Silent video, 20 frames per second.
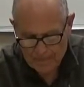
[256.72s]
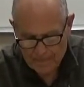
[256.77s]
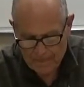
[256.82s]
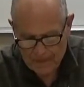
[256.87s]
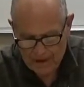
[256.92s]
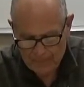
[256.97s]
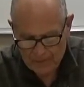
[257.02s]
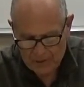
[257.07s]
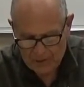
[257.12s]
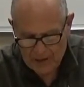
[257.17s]

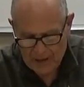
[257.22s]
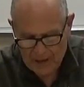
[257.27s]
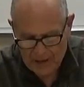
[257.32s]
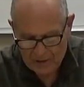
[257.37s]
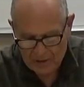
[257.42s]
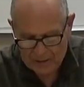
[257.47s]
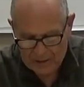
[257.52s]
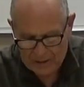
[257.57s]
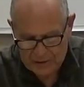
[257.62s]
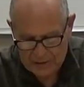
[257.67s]
That
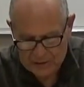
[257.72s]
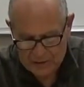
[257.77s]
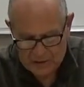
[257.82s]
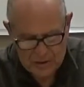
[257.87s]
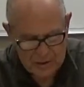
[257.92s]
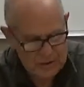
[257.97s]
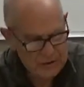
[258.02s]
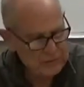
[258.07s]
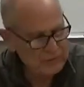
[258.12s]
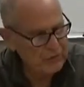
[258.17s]
reality
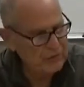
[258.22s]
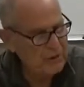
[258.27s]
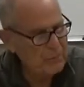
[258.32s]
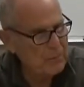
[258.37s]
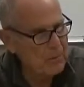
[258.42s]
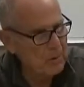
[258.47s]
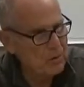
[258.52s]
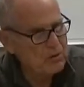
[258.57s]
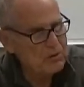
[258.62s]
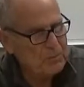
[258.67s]
consists, for the
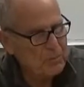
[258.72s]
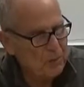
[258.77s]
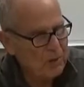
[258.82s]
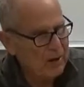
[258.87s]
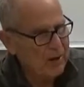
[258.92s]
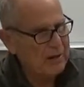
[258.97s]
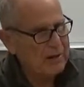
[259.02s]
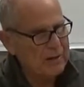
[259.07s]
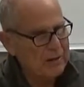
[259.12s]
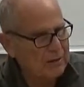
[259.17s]
most
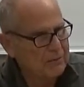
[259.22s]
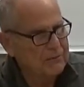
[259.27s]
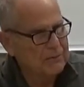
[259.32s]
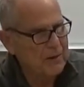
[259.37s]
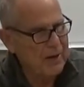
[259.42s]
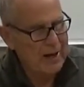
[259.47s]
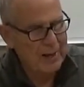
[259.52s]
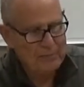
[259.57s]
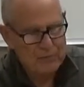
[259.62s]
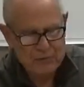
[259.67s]
part, of
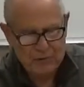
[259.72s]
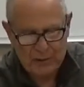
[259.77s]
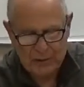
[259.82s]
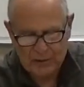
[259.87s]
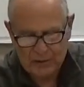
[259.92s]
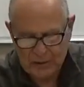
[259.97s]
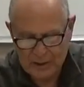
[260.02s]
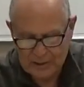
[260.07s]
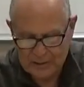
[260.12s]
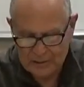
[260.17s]

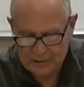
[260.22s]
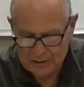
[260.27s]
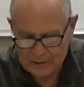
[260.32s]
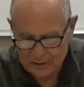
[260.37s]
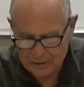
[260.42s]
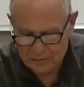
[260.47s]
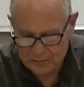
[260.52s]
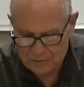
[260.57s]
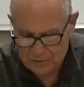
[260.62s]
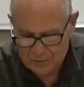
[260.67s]
abstract
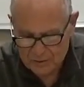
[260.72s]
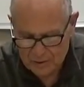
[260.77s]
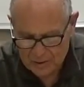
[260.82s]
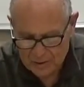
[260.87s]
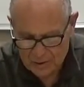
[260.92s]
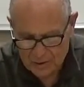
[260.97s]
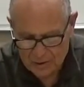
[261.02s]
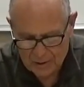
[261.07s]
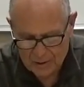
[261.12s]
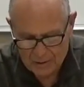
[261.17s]
ideals,
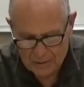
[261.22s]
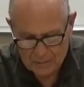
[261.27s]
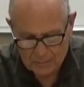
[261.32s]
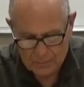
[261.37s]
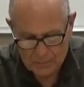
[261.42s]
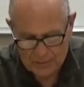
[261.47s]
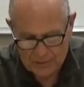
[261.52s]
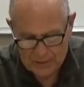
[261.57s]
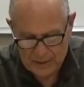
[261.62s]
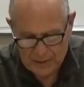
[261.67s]

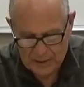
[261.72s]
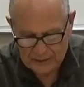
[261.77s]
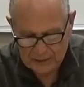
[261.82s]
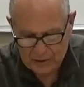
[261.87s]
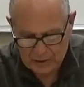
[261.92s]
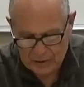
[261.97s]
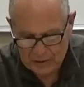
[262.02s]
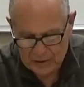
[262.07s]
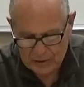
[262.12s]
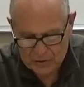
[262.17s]
but not
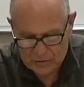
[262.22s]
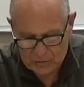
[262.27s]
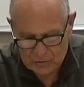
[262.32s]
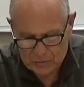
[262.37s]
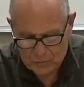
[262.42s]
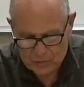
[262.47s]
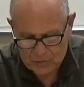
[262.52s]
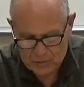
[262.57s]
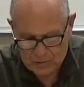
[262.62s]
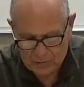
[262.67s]
to the
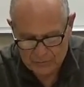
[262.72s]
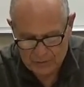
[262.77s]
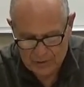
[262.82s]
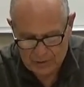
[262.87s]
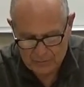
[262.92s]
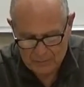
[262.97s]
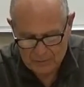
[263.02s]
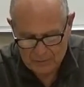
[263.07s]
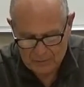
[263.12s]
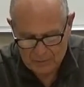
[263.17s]
exclusion of their
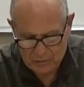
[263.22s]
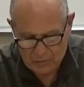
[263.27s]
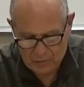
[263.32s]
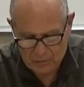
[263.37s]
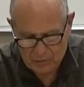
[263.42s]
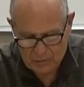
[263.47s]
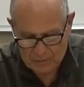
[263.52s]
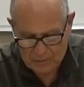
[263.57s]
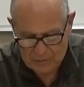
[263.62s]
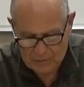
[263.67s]
material
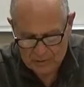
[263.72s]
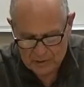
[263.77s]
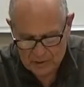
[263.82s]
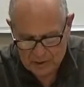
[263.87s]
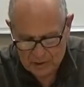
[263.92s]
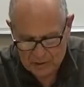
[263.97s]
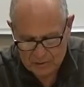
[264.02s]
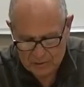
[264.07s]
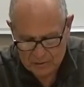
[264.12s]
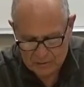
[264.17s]

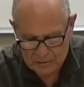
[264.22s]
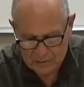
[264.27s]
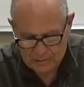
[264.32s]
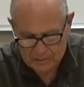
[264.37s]
representation.